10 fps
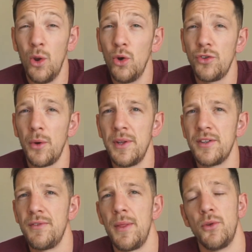also in this
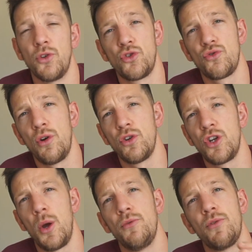event there was a strong
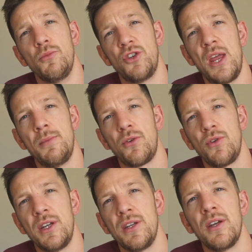showing from Jamie
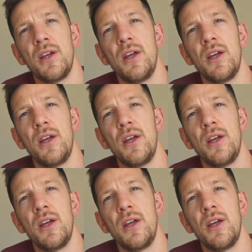Green.